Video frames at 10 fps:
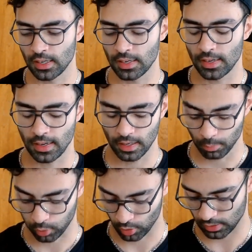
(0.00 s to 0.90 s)

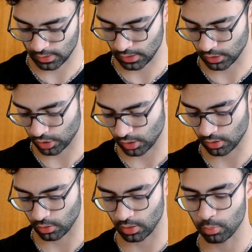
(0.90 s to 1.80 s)
important distinction
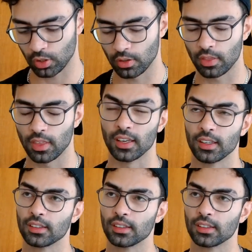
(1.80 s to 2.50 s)
or important thing